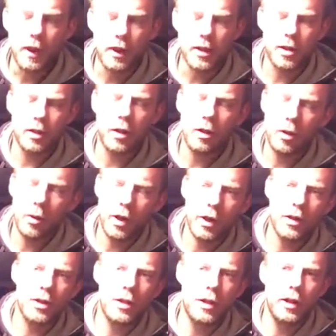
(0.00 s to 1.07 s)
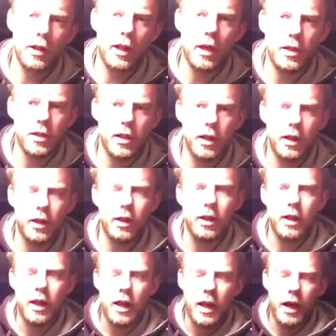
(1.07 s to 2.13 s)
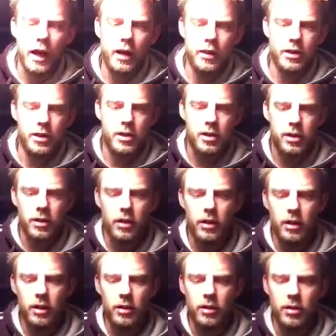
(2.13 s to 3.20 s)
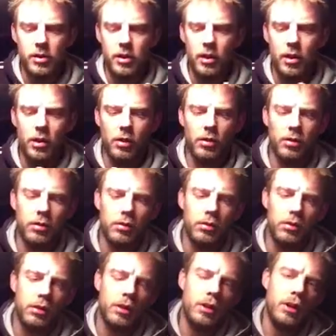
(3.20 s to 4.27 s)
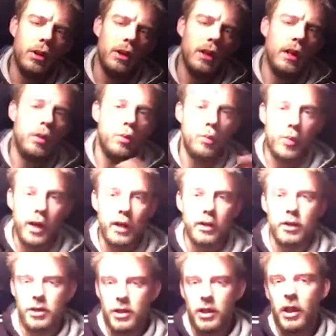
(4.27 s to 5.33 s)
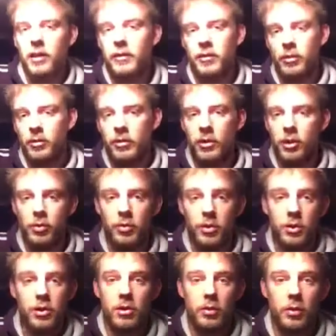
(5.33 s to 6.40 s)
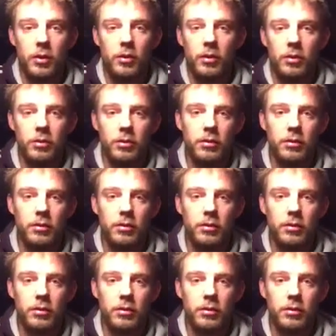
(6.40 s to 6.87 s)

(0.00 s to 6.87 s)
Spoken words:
it's a lot quieter than a gas nailer, as there's no loud bang as you get from combustible